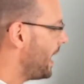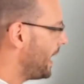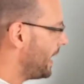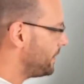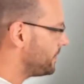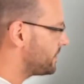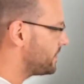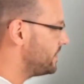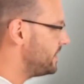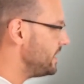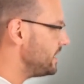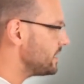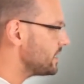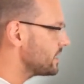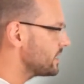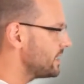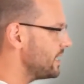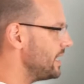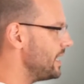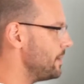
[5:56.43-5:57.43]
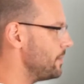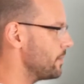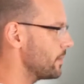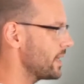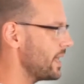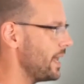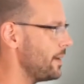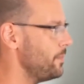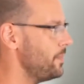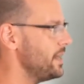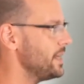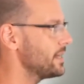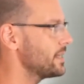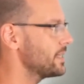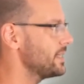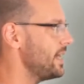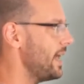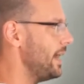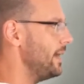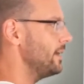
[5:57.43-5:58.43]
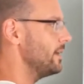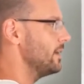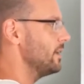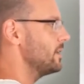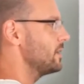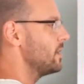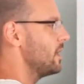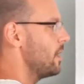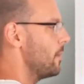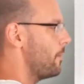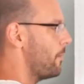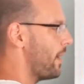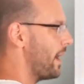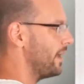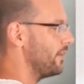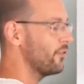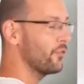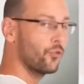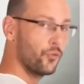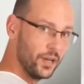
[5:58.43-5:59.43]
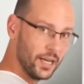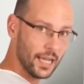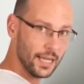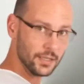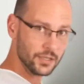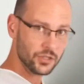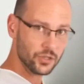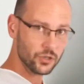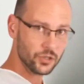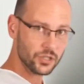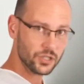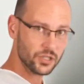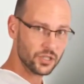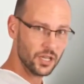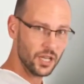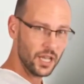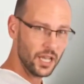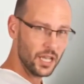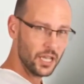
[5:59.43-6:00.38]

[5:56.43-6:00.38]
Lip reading: And this team can be extended by freelancers.